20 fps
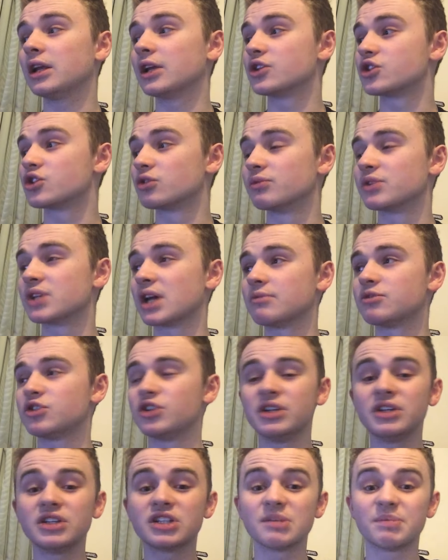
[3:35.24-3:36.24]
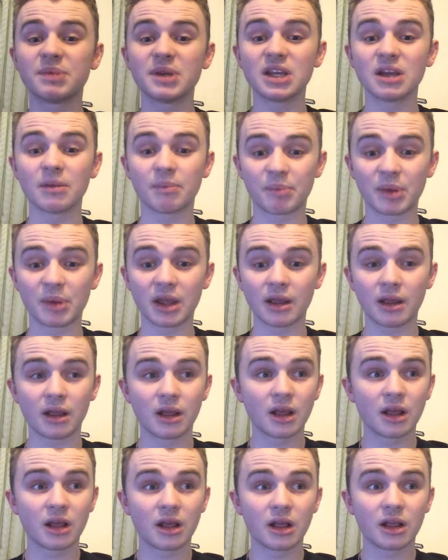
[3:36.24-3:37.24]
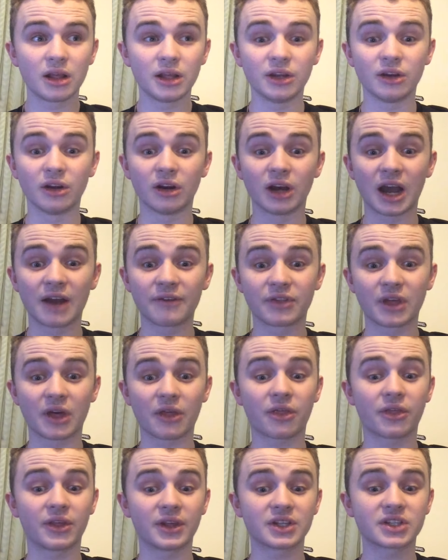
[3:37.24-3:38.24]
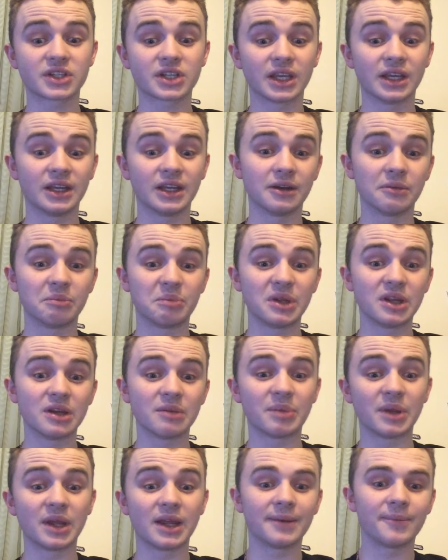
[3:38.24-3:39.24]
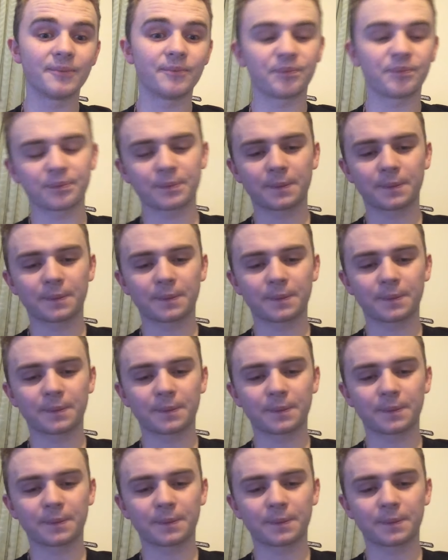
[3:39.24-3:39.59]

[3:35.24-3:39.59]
sometimes you need to be a bit, you know, have that thick skin and be a bit